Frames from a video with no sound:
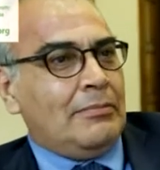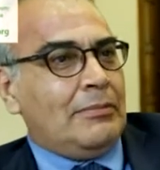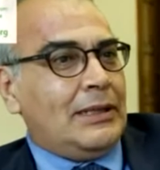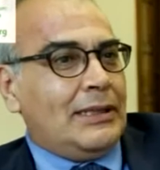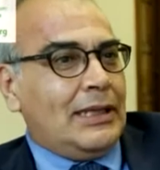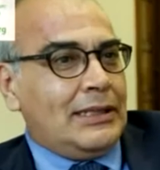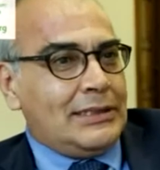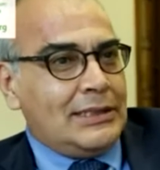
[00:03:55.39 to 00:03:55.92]

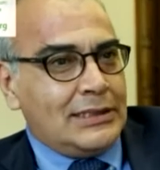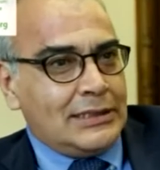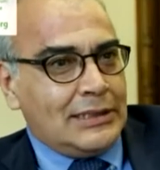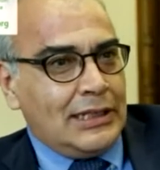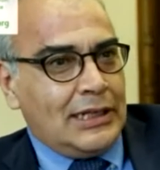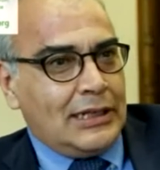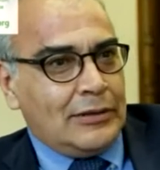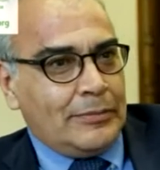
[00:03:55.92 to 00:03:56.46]
But that's
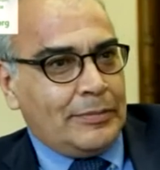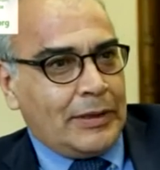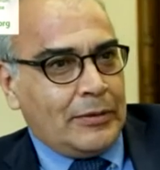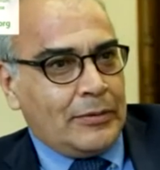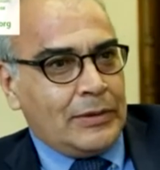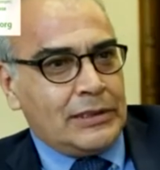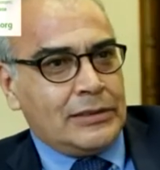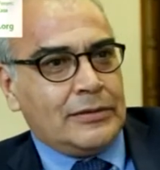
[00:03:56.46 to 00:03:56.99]
still an open
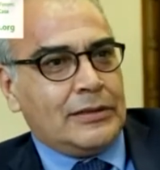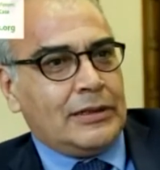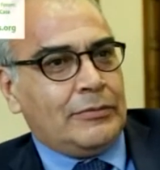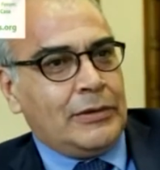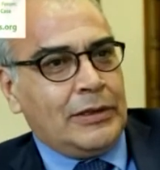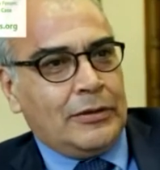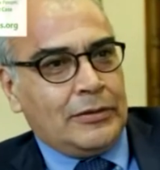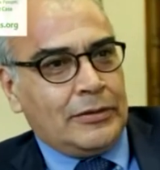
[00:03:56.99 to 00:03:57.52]
question, and
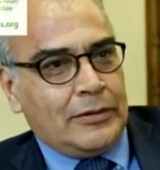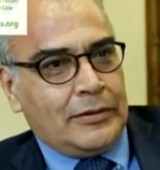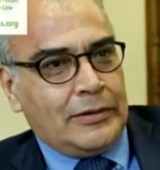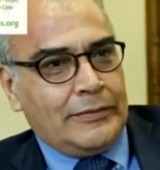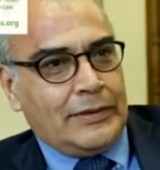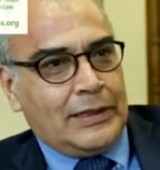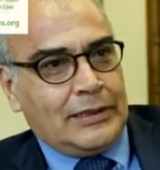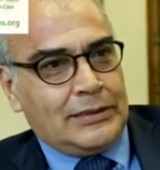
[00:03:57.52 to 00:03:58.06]
we don't know
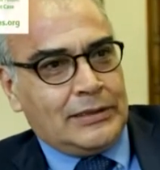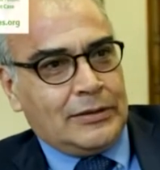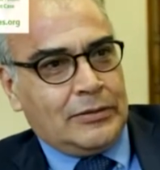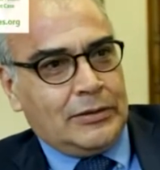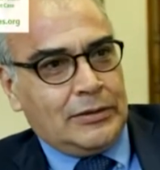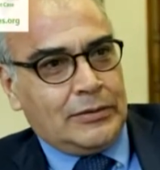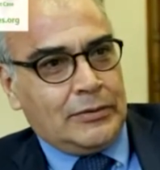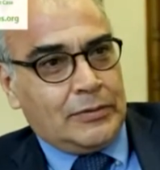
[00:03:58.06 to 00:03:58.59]
if that's
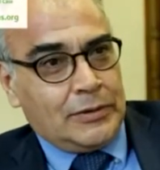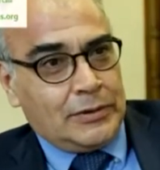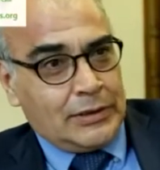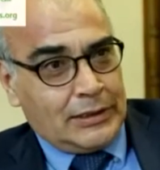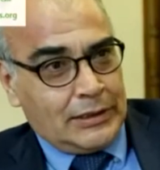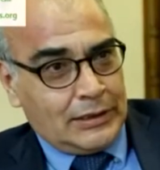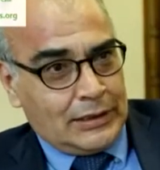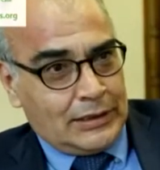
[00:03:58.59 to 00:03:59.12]
going to
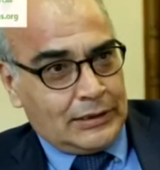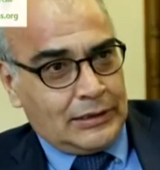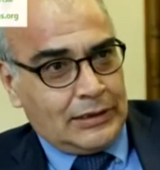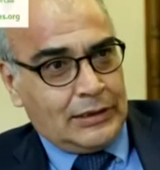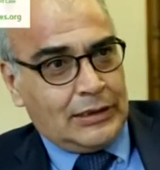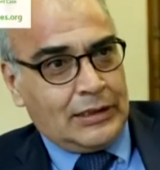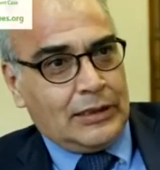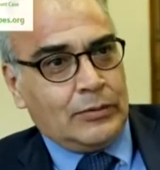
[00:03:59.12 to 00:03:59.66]
work in
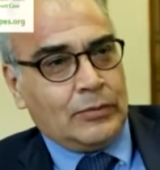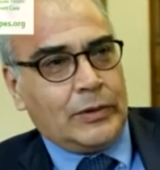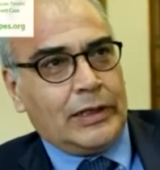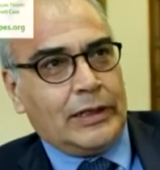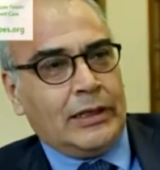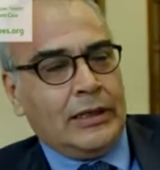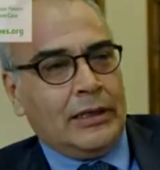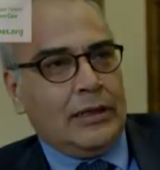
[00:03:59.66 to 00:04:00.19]
that
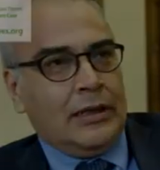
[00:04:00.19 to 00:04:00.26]
way.